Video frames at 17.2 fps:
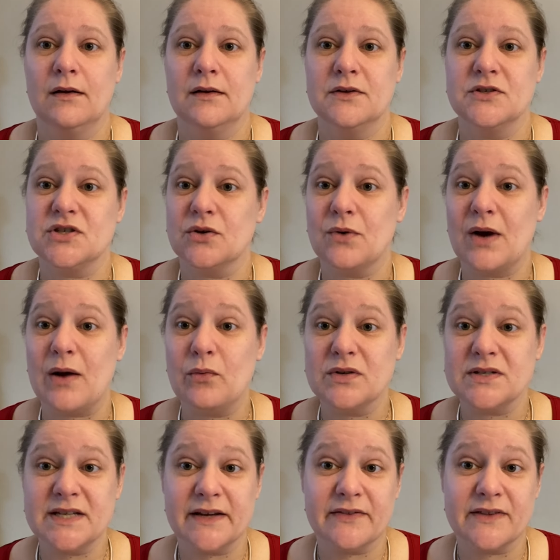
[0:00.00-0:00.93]
So I
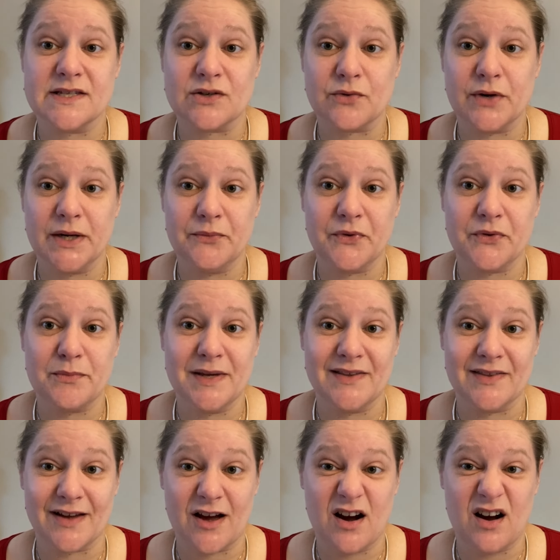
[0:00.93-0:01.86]
would take this crate with me
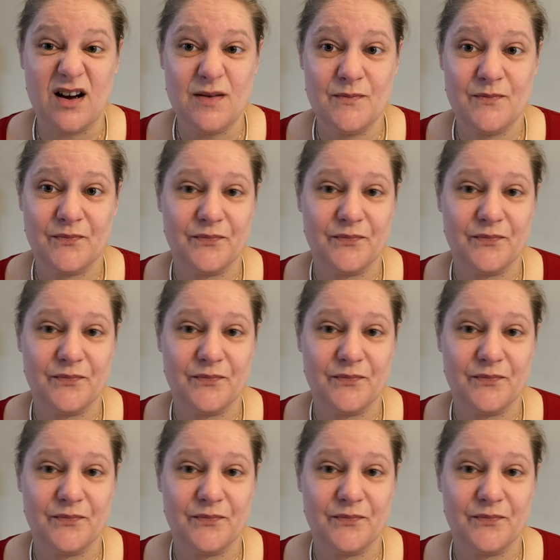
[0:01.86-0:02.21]
in the car.